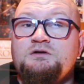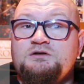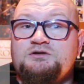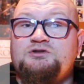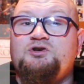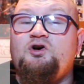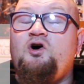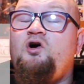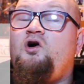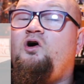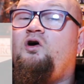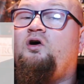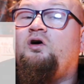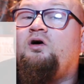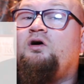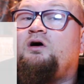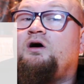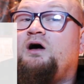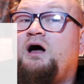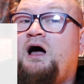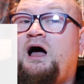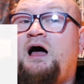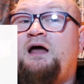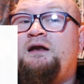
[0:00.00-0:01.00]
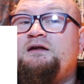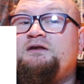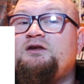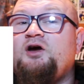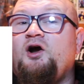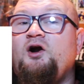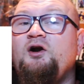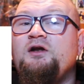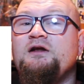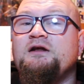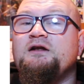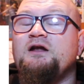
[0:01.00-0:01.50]
So, on the
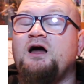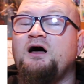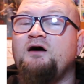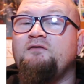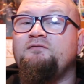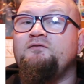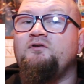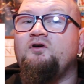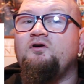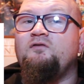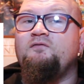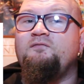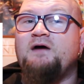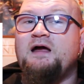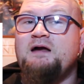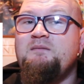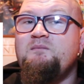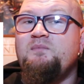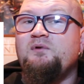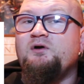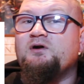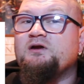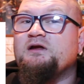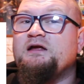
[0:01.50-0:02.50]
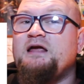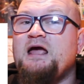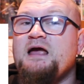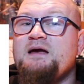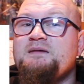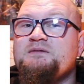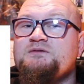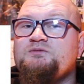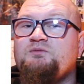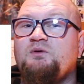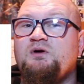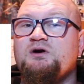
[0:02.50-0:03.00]
30th of November,
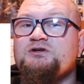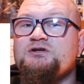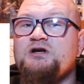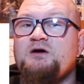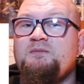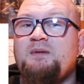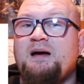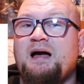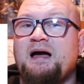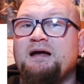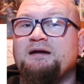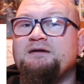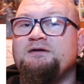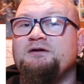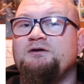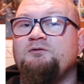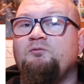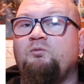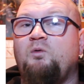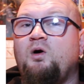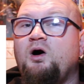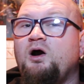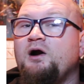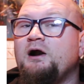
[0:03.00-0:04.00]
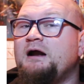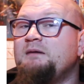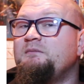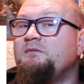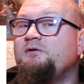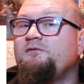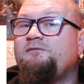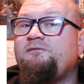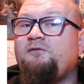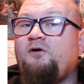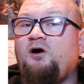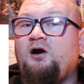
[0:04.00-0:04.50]
Games Workshop had their
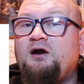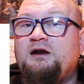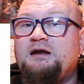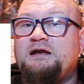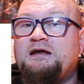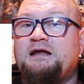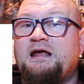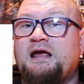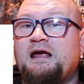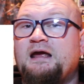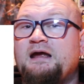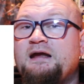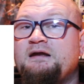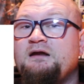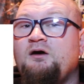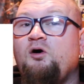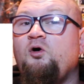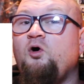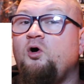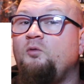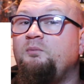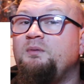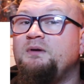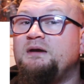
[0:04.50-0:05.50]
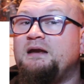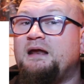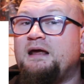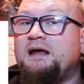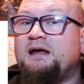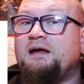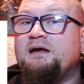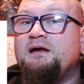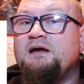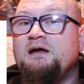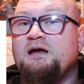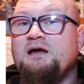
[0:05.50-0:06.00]
Warhammer 40k open
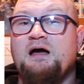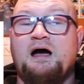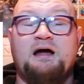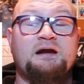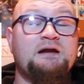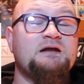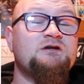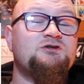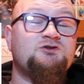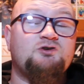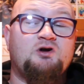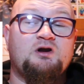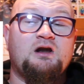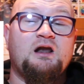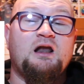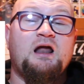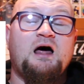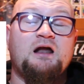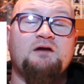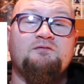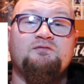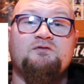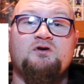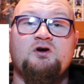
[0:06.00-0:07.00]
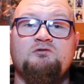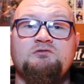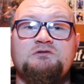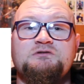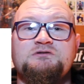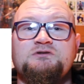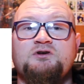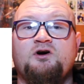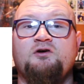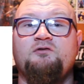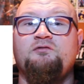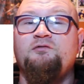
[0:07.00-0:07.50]
day and they showed a lot of cool
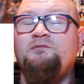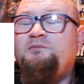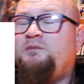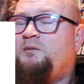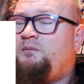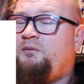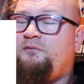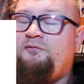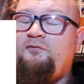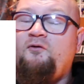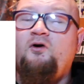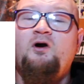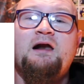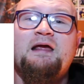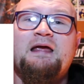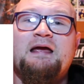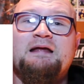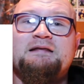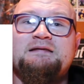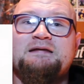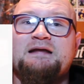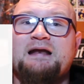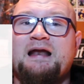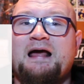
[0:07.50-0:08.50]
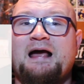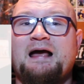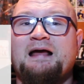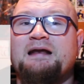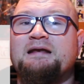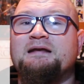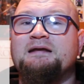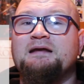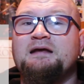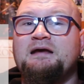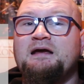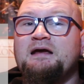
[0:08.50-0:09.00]
stuff. But before I get to that,